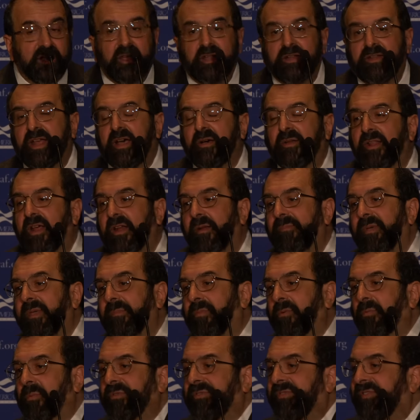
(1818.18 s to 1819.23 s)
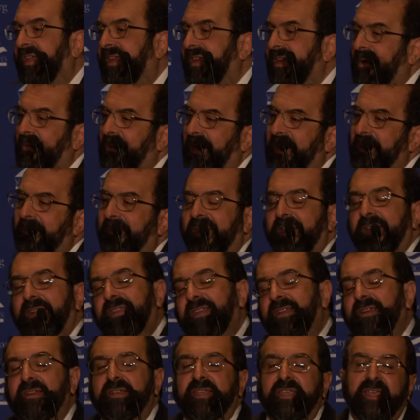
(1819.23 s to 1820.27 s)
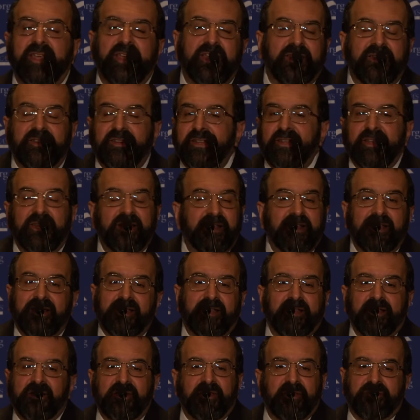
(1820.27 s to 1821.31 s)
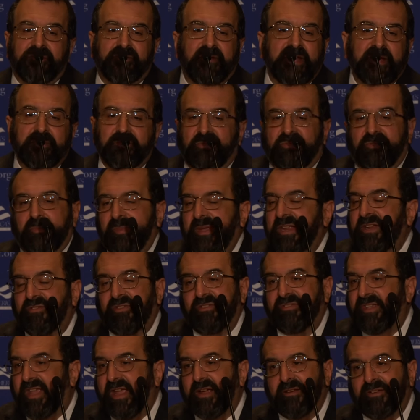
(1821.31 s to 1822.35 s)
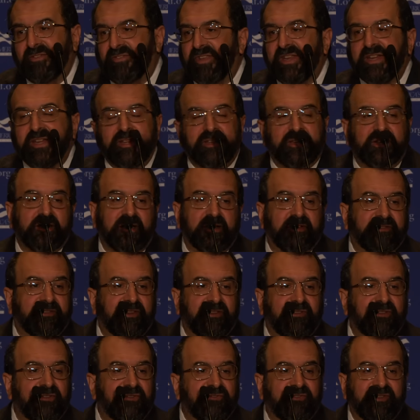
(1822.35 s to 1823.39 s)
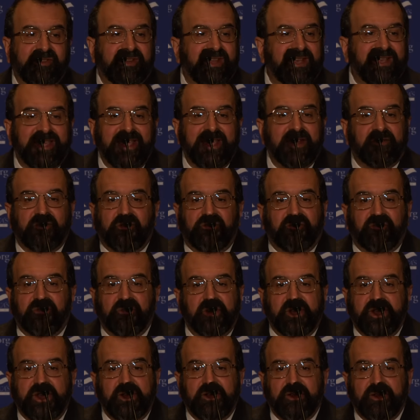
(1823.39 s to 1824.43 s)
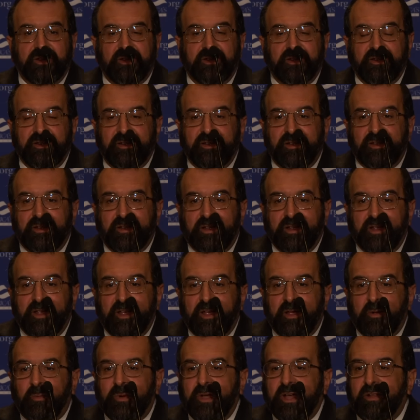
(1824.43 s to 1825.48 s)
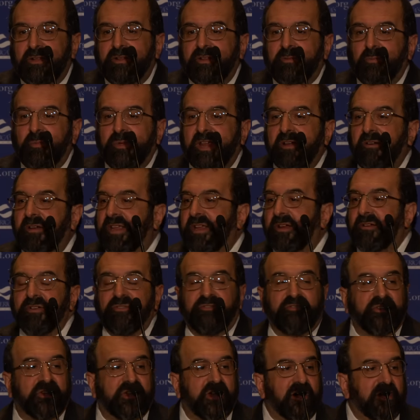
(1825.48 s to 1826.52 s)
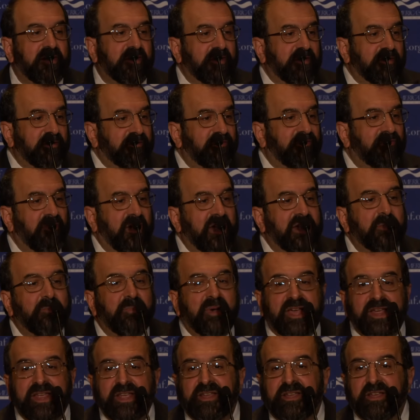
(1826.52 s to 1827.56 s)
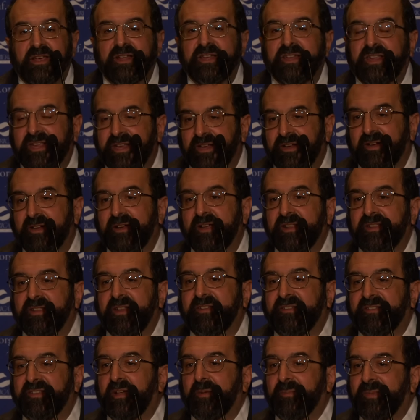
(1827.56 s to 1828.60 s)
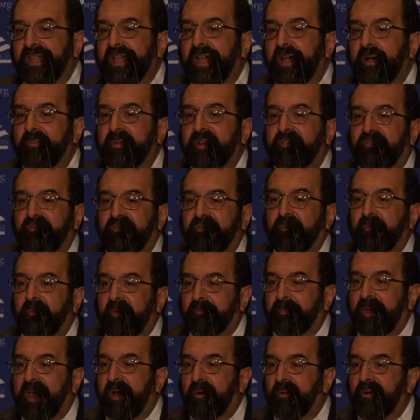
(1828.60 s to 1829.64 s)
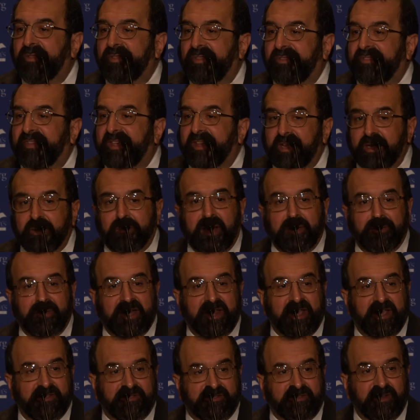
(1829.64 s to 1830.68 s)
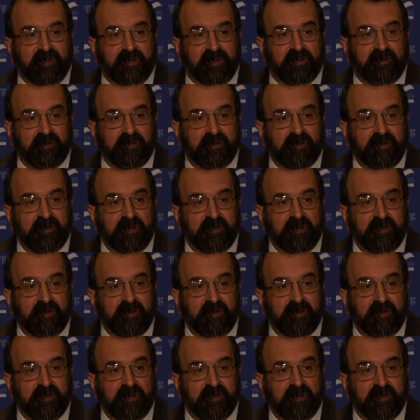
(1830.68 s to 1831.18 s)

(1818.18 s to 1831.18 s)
Well, uh, now, a lot of people will say, no, wait a minute here again. The freedom of speech is guaranteed in the Constitution, they can't destroy it. Well, we are here in Chicago. Try to buy a gun here and then tell me how much power the Second Amendment has here.